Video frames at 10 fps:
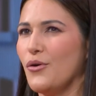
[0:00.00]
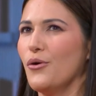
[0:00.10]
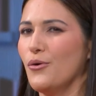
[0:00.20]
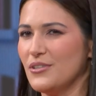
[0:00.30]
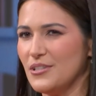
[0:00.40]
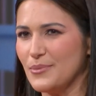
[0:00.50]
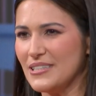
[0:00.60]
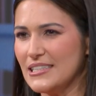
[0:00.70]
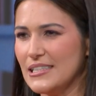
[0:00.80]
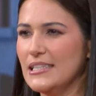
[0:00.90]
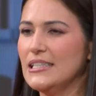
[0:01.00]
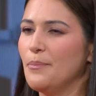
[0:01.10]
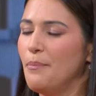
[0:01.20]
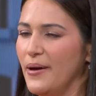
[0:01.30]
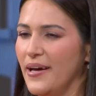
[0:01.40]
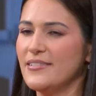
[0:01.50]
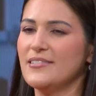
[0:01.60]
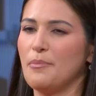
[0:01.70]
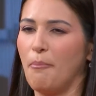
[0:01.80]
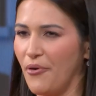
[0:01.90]
Ultimately, the
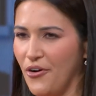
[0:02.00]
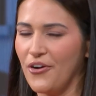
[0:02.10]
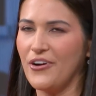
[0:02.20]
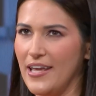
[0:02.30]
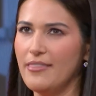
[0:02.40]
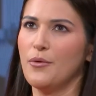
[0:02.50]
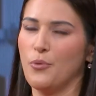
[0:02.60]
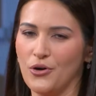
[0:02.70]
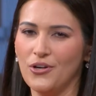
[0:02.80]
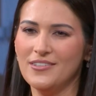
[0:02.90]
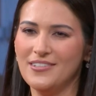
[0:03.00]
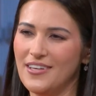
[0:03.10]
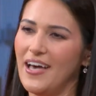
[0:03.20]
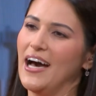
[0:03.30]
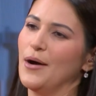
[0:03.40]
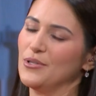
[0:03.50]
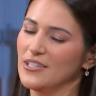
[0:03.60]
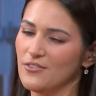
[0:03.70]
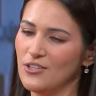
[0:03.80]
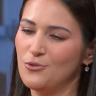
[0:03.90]
best burger in the world. I would
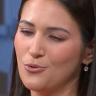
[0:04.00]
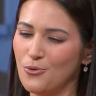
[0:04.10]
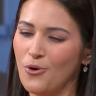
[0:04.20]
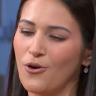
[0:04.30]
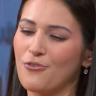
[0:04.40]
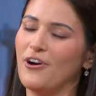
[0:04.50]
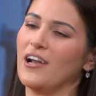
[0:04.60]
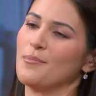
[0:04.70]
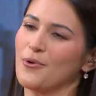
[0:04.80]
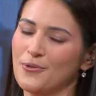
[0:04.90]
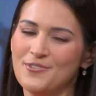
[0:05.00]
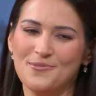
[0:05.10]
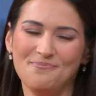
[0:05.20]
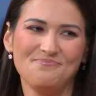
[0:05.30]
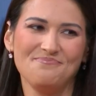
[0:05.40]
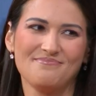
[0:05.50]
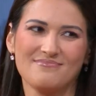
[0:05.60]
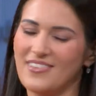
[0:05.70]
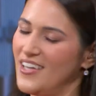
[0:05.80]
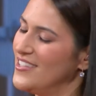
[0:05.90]
give it to Orfali Bros.
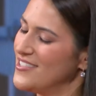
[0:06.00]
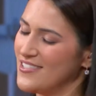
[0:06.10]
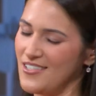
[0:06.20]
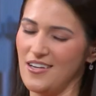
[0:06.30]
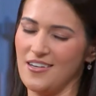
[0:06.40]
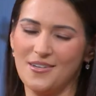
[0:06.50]
It's stunning.